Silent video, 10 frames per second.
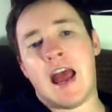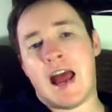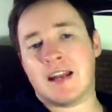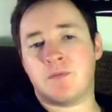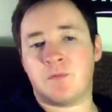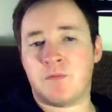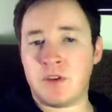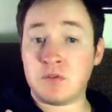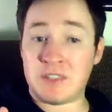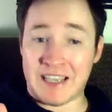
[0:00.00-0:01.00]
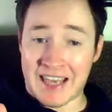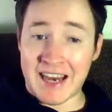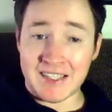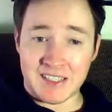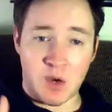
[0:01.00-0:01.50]
and it feels,
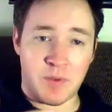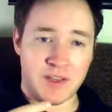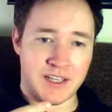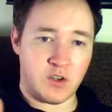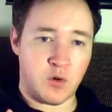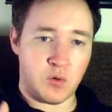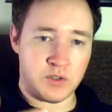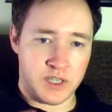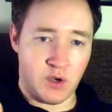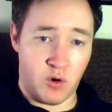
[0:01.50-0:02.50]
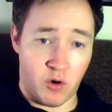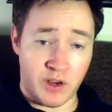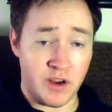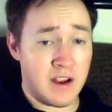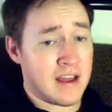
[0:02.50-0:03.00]
again, it's a little bit like cozy horror.